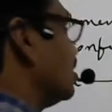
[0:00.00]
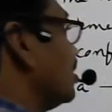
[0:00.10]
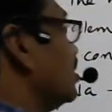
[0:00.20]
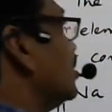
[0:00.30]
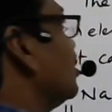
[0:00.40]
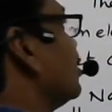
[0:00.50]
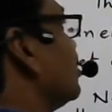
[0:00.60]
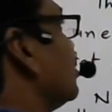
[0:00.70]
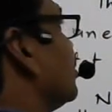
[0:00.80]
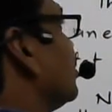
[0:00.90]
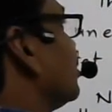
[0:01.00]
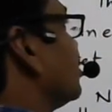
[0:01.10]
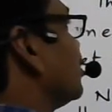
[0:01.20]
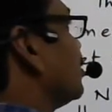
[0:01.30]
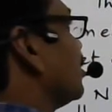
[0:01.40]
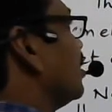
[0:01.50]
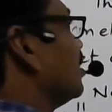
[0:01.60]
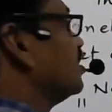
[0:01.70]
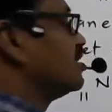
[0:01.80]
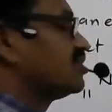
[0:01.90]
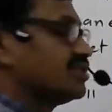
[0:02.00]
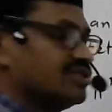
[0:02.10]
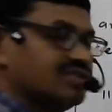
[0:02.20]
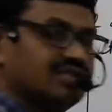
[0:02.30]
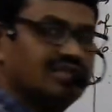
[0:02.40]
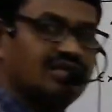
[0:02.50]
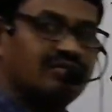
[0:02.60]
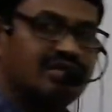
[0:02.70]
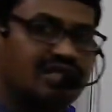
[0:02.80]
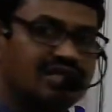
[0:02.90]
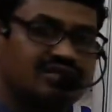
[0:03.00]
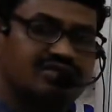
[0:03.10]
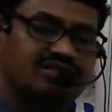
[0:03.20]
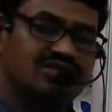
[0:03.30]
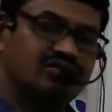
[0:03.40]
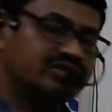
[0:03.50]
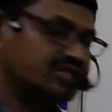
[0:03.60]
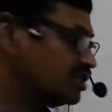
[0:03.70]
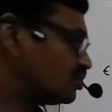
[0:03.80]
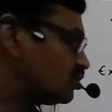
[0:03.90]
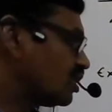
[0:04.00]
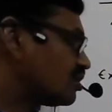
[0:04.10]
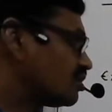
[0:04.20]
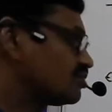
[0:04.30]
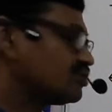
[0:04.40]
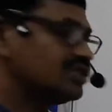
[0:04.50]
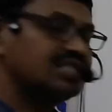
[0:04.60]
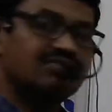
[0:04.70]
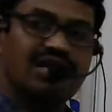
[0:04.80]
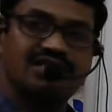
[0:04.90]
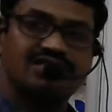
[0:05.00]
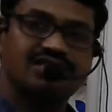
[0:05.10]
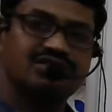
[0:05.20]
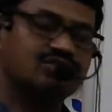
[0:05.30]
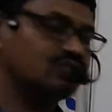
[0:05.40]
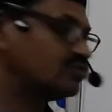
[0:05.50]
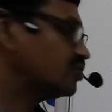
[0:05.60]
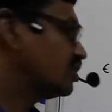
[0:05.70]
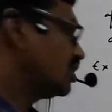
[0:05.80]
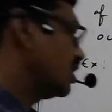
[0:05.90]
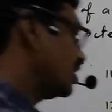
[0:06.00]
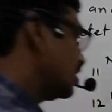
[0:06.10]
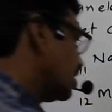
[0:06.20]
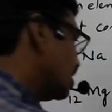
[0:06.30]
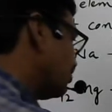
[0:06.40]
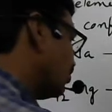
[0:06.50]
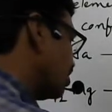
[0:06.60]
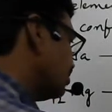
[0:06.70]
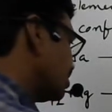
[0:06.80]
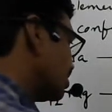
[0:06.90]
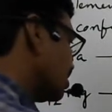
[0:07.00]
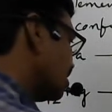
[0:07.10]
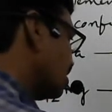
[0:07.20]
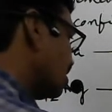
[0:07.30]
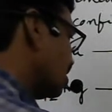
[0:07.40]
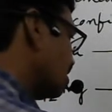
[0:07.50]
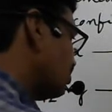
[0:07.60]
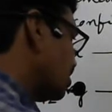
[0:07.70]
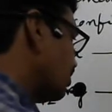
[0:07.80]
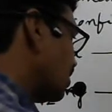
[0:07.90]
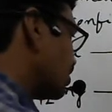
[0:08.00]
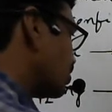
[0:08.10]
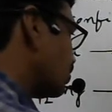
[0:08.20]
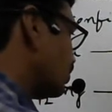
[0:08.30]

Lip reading: here like this. How many electrons it lost here? 2 electrons. So that its valence is 2 and it forms Mg plus 2.